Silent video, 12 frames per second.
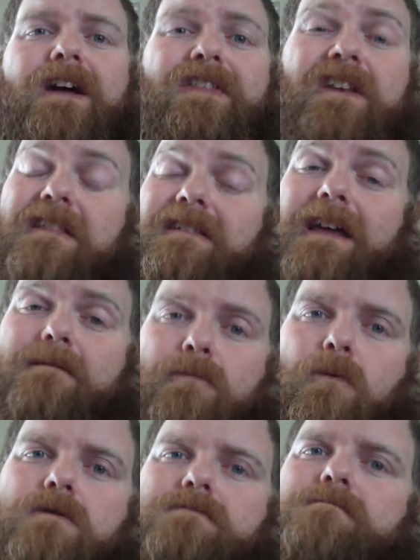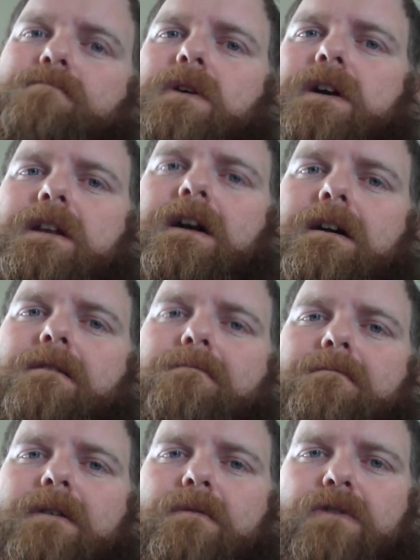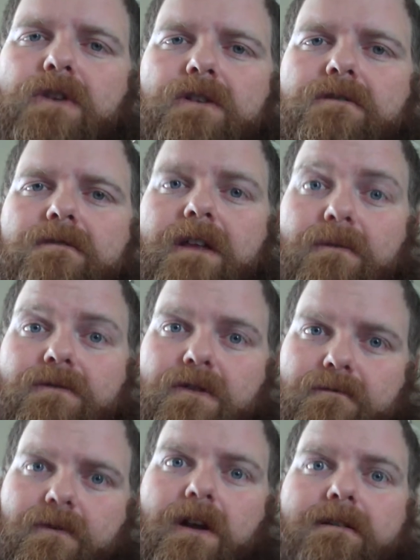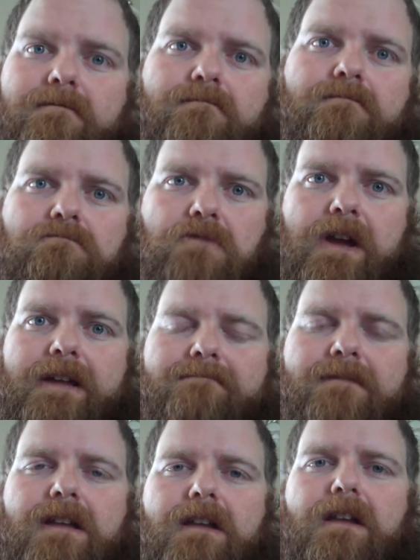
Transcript: Not that it's that important, but that was a good run, right?